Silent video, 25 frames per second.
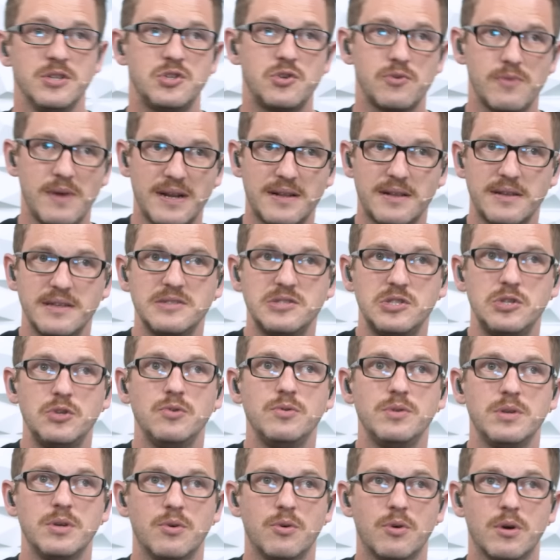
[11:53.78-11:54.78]
directly
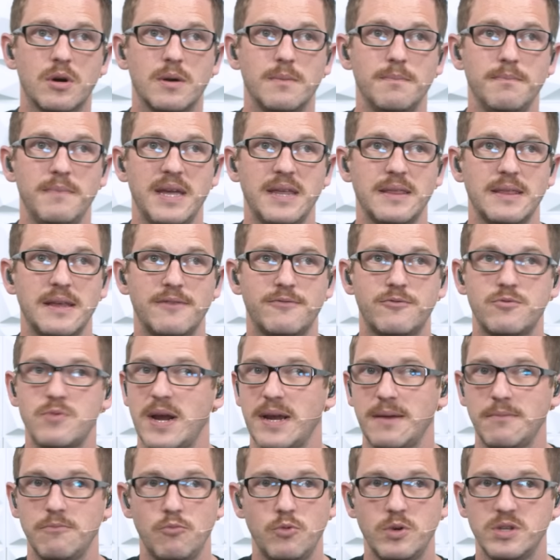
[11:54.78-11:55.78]
to your main left
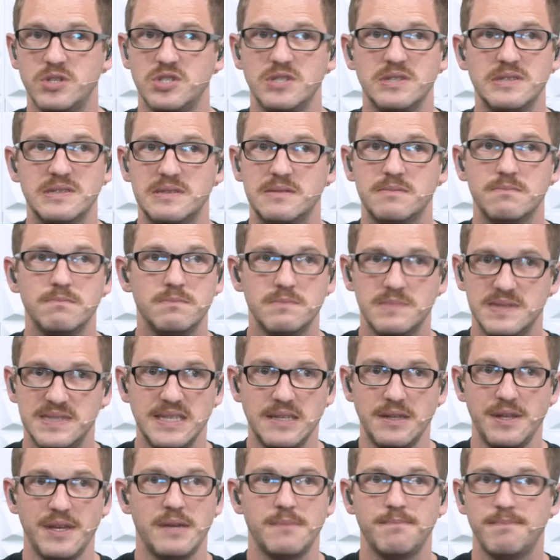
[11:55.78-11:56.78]
right, which is
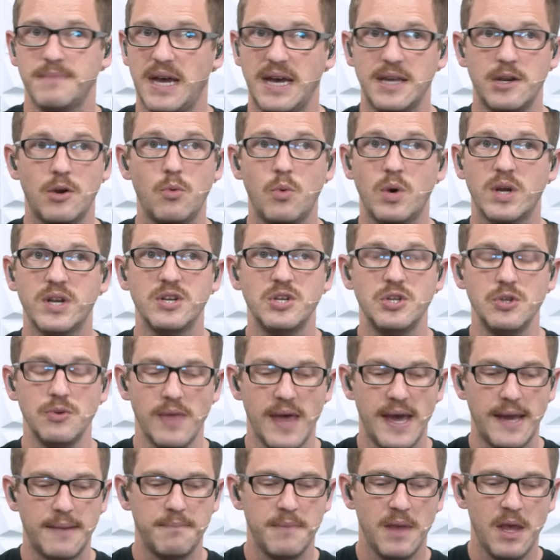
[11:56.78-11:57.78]
silly. I don't want to do
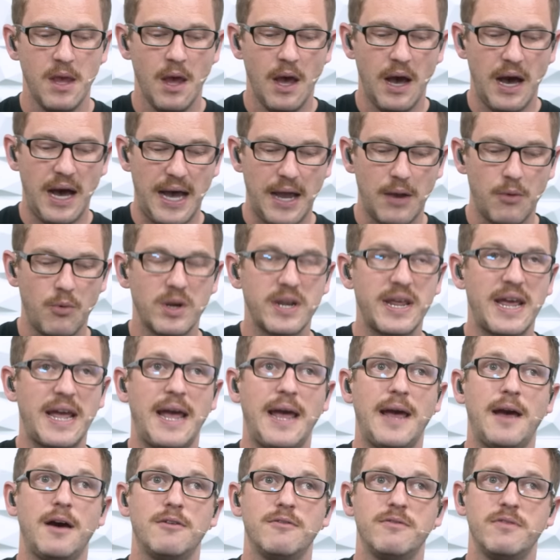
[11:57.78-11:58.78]
that. I want to
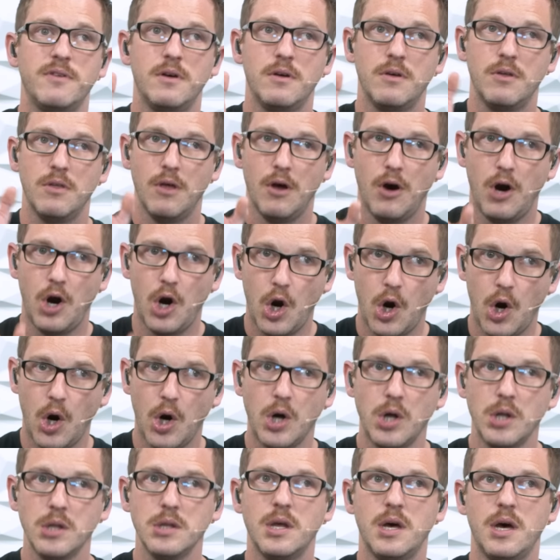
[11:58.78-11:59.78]
have
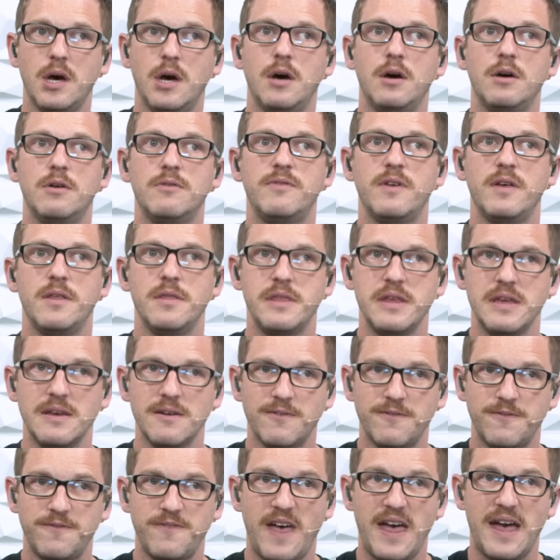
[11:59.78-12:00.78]
all of the
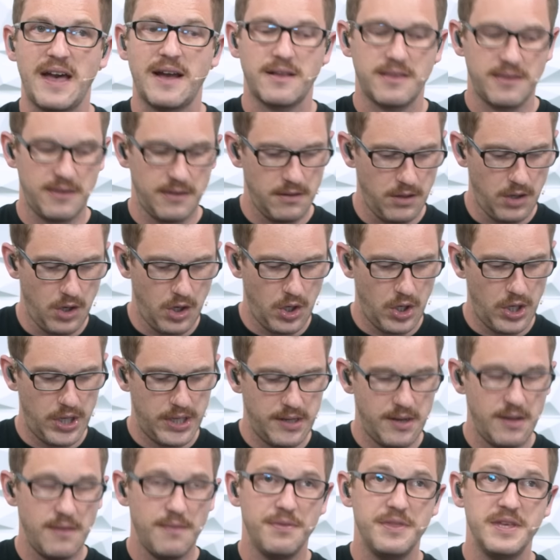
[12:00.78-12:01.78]
effect
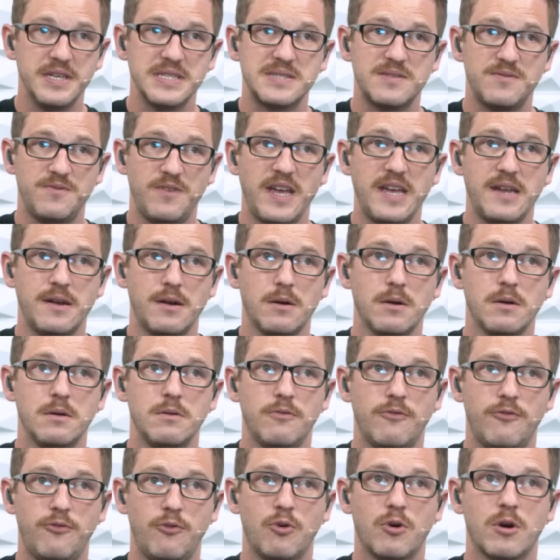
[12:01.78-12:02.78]
on this fader
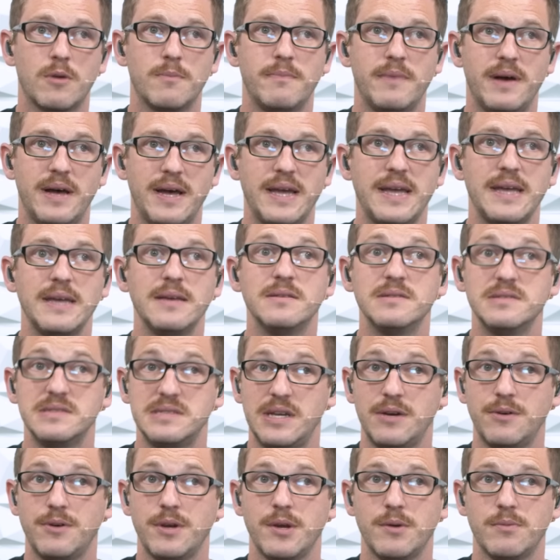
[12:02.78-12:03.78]
for my
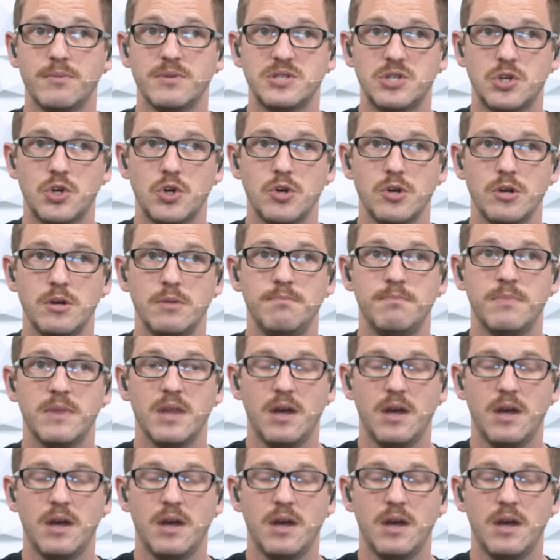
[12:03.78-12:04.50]
stereo return